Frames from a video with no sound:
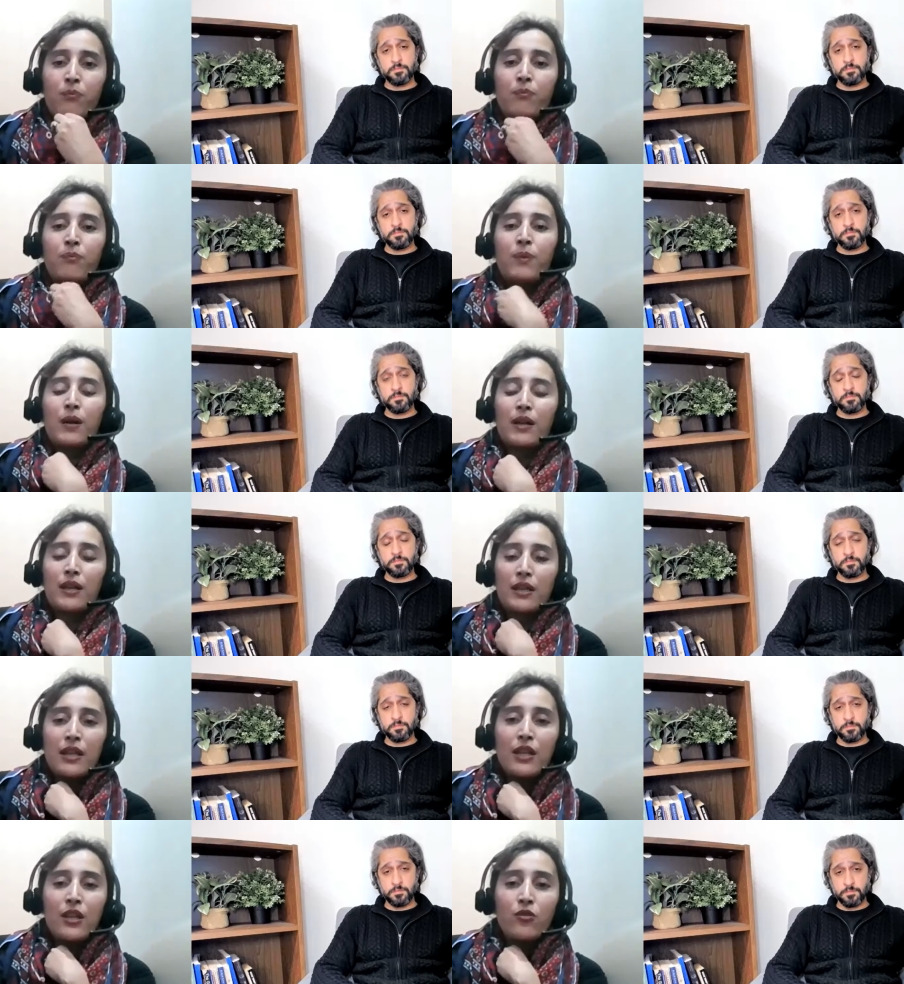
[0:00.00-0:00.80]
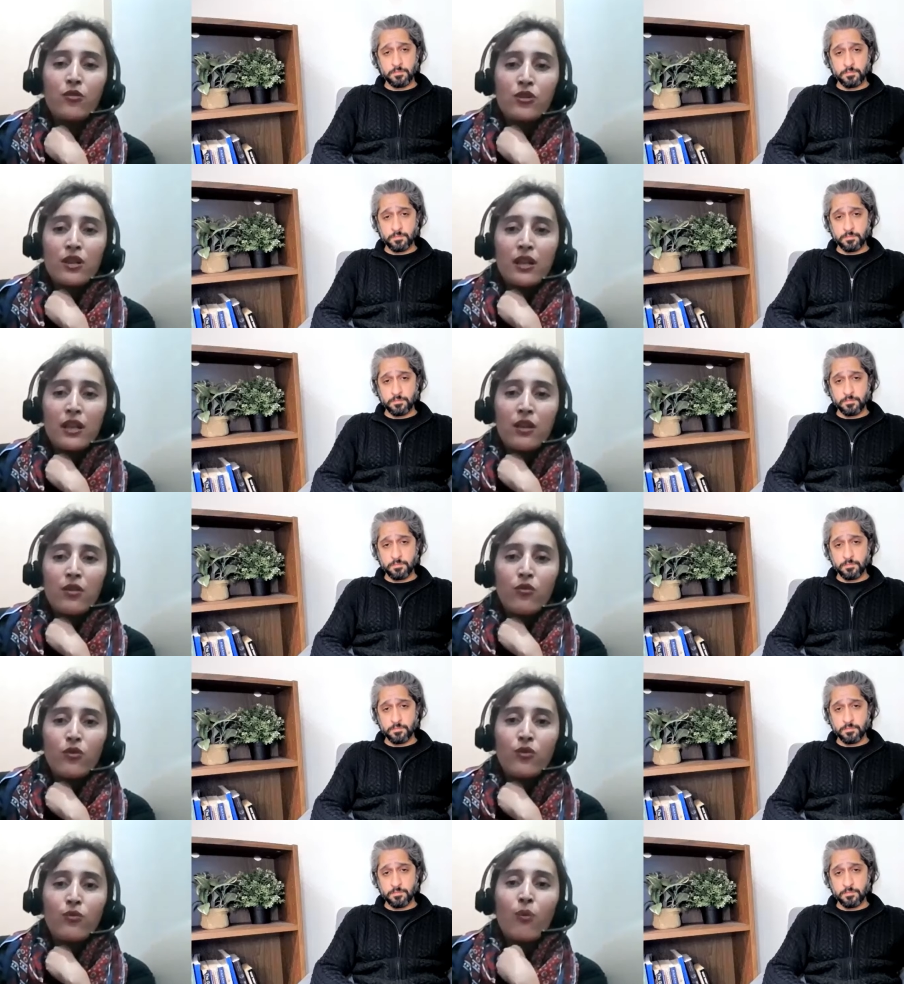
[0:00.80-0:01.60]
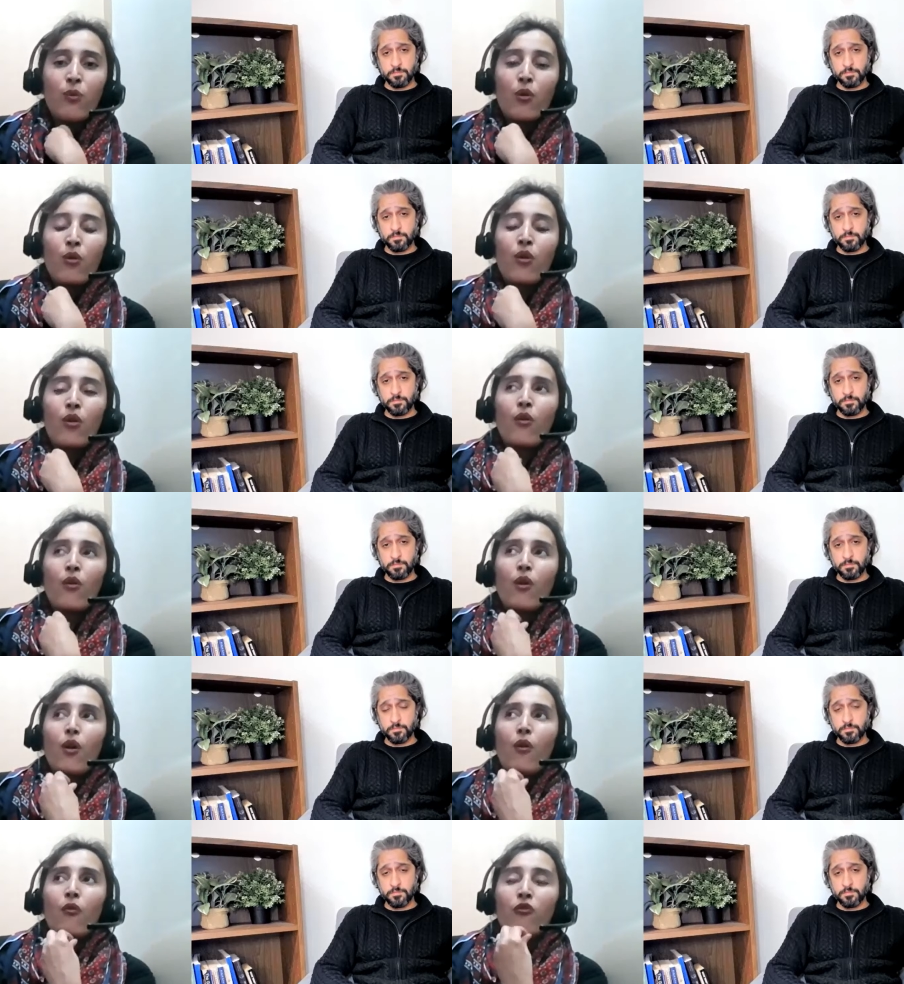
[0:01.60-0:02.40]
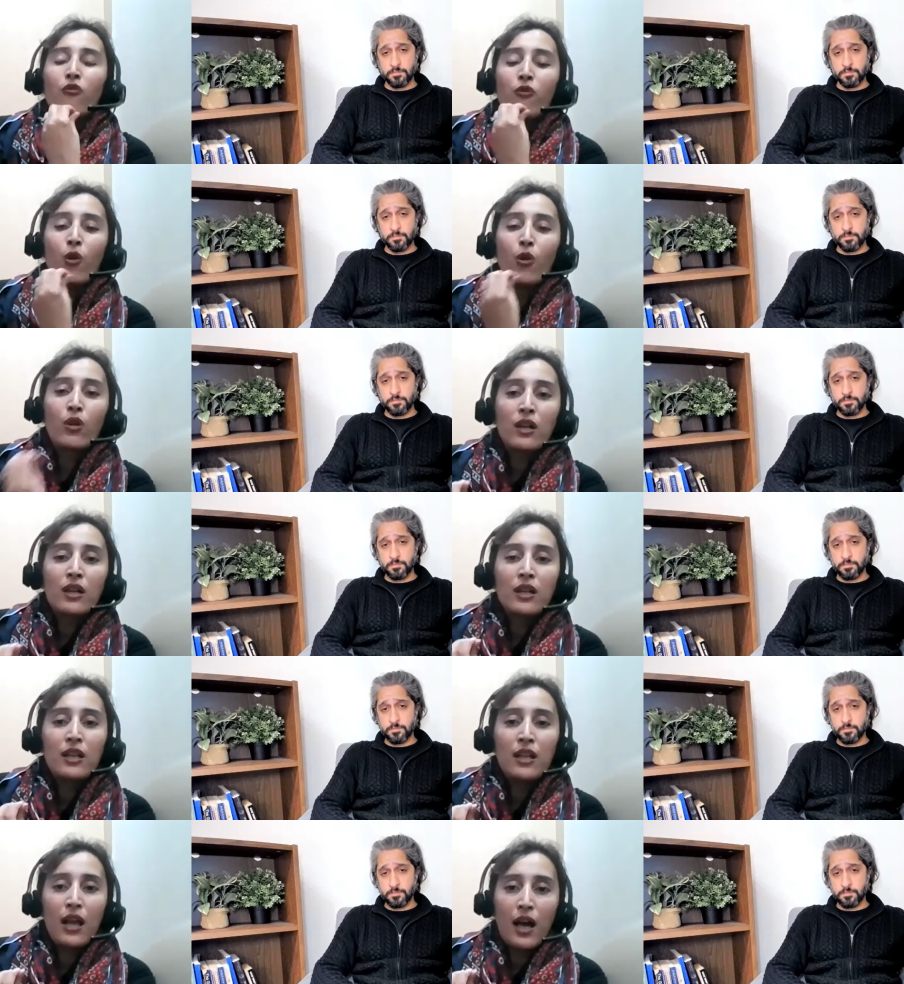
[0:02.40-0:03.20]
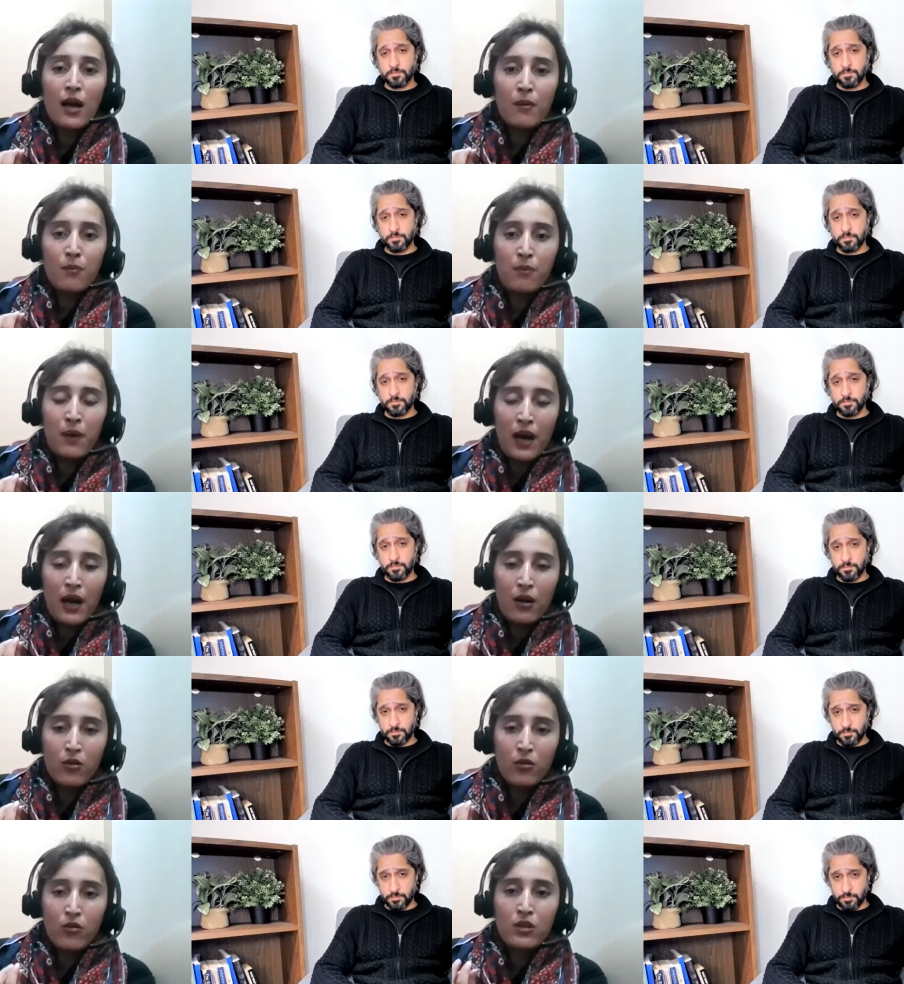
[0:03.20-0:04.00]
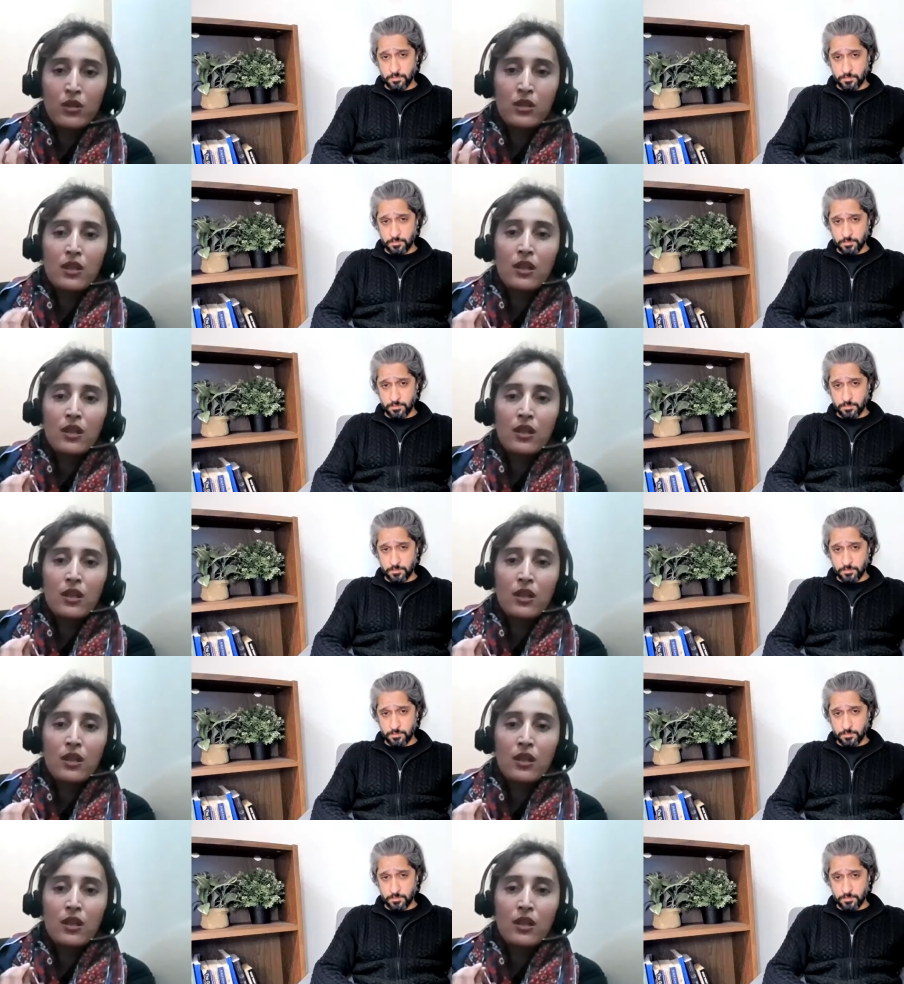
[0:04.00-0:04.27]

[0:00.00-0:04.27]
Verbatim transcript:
Speaker 1: party usually who's more vocal about